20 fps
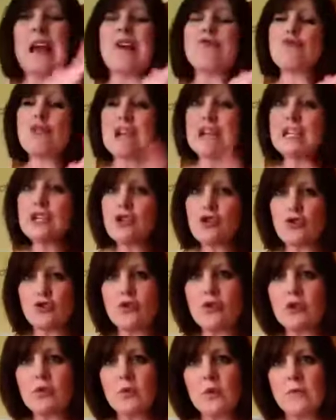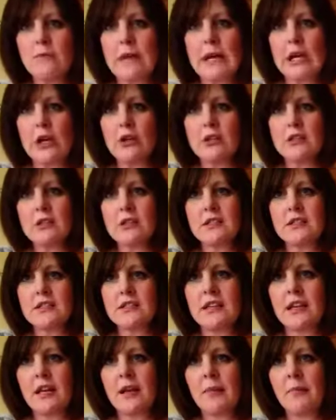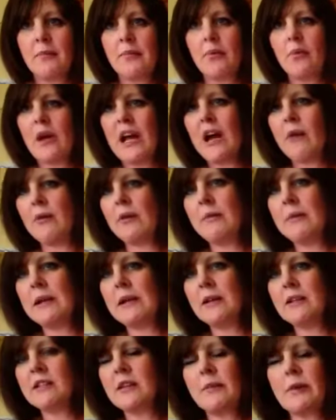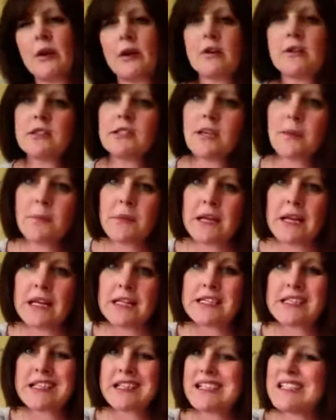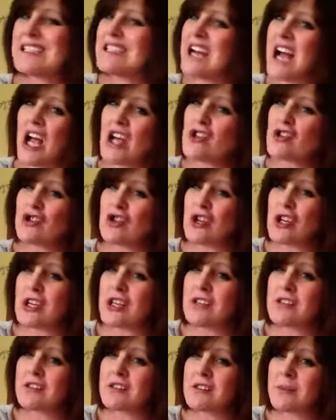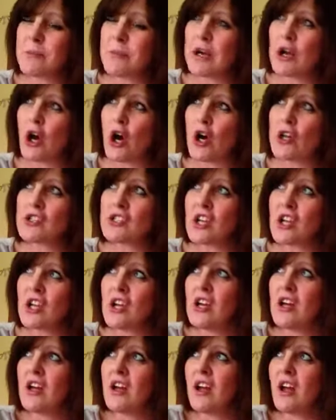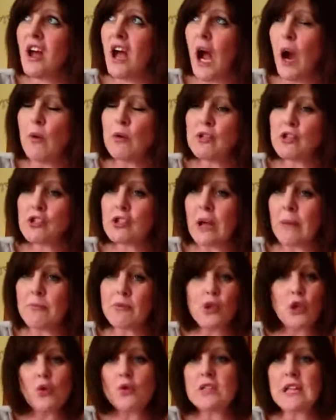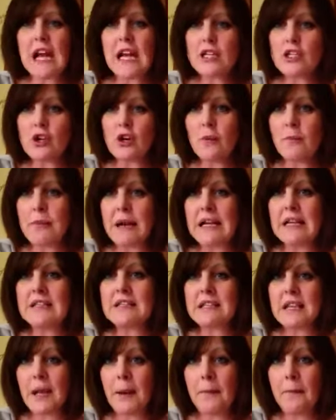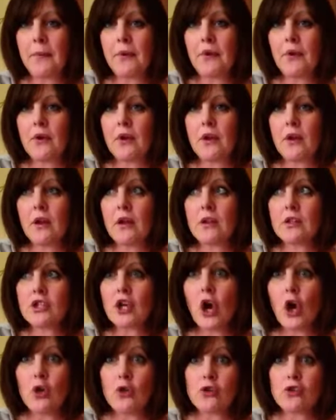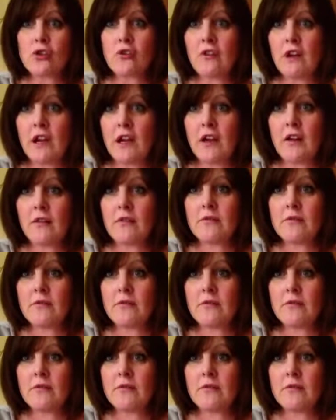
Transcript: I really struggled with my altered zip. How many minutes are we on? 10 minutes. I struggled because I'm too tight to go and buy a zip to alter it.